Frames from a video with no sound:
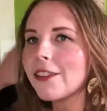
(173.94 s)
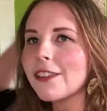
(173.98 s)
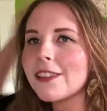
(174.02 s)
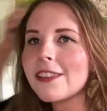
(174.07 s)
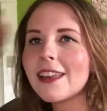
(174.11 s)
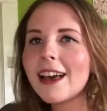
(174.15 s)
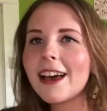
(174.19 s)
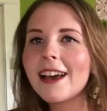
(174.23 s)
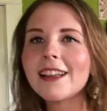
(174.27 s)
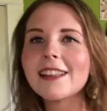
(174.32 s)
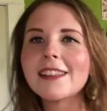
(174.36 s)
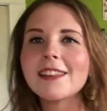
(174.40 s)
the
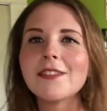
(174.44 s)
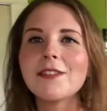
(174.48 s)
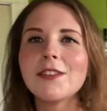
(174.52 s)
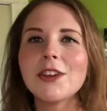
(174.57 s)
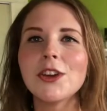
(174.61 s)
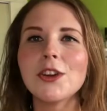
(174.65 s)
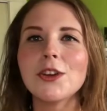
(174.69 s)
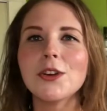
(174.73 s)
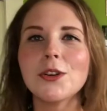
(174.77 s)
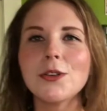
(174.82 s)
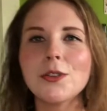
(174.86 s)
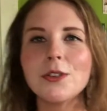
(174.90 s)
sides of
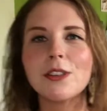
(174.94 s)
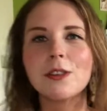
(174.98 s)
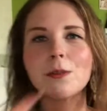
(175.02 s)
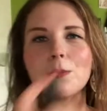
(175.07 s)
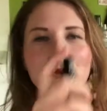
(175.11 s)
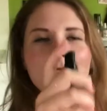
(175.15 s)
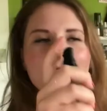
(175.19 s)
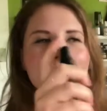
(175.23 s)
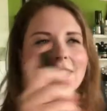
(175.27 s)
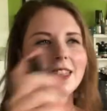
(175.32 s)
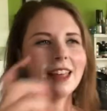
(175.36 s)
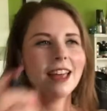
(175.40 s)
you,
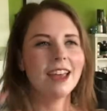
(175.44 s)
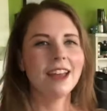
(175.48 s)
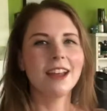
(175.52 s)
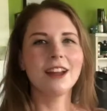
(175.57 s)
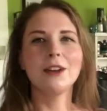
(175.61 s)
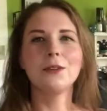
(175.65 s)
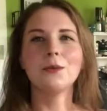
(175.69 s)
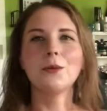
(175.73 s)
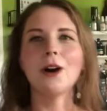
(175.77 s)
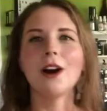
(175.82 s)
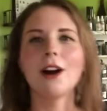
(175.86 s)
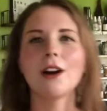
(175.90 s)
spritz the air
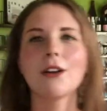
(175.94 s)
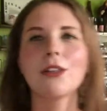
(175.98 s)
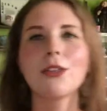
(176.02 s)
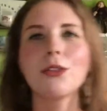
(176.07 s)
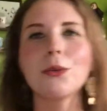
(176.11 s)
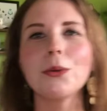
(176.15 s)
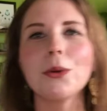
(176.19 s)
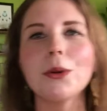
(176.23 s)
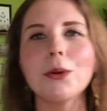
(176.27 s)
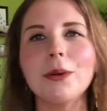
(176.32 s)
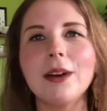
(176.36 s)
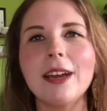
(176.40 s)
and walk
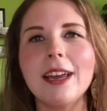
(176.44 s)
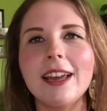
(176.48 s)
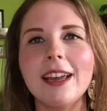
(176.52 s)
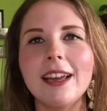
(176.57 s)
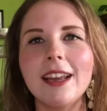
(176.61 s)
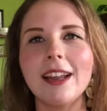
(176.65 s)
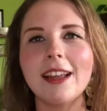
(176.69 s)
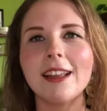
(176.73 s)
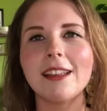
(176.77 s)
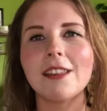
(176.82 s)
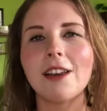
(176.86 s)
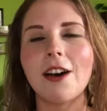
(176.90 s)
through it.
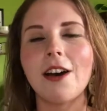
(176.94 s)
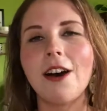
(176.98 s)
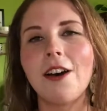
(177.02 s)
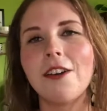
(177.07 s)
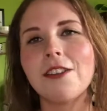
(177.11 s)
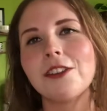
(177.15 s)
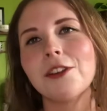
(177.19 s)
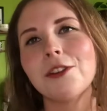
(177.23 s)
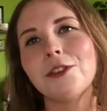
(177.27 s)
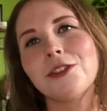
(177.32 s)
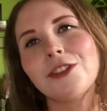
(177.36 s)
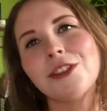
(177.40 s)
It's
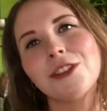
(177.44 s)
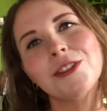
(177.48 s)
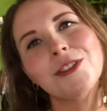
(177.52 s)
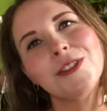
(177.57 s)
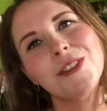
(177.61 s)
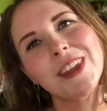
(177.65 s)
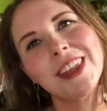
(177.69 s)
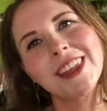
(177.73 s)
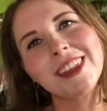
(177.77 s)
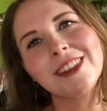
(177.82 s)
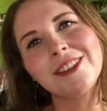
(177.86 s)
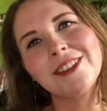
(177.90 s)
also just
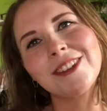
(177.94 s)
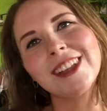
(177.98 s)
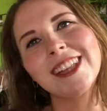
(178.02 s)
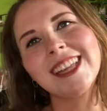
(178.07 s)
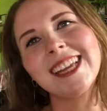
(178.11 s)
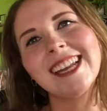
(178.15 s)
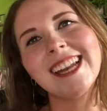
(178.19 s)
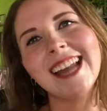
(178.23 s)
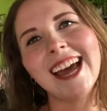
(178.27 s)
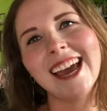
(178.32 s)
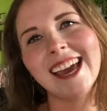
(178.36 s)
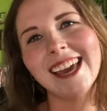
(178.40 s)
feels really
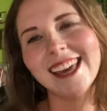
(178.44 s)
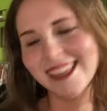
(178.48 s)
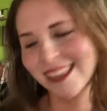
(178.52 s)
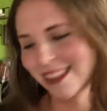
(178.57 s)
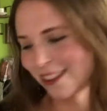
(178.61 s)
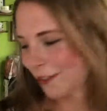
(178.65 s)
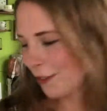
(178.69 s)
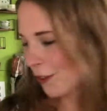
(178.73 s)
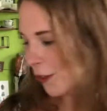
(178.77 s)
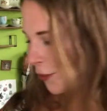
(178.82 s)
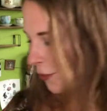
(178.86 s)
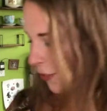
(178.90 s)
nice
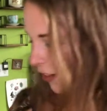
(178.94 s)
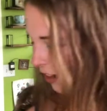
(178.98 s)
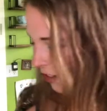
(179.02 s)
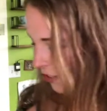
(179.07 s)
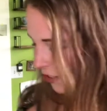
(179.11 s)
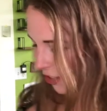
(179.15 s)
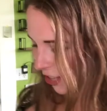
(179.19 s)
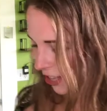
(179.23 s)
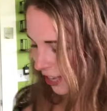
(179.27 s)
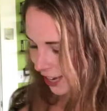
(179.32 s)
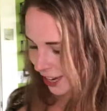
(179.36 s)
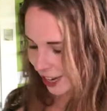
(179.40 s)
and
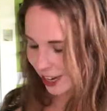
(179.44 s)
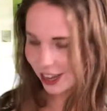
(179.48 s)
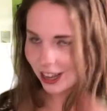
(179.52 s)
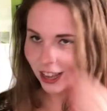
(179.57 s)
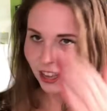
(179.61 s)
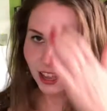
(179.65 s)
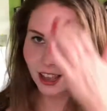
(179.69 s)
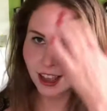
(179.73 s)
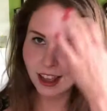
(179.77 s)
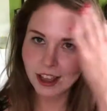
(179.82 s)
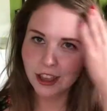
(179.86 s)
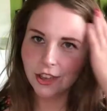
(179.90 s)
refreshing.
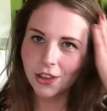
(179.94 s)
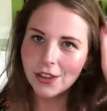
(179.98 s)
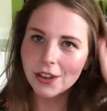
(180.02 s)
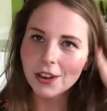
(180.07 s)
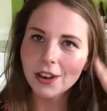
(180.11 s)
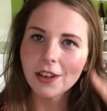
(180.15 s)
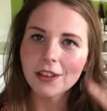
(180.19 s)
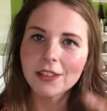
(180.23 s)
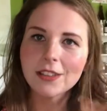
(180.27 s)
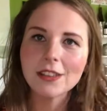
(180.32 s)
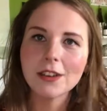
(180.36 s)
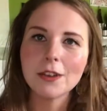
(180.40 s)
You can
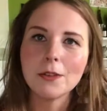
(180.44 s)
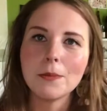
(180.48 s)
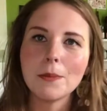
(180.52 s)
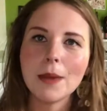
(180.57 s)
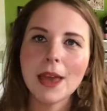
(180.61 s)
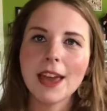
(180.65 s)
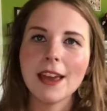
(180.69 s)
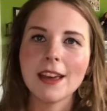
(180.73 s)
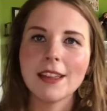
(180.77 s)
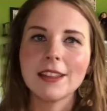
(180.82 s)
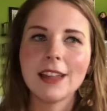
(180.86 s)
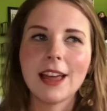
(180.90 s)
also
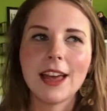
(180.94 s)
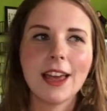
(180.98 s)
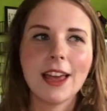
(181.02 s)
make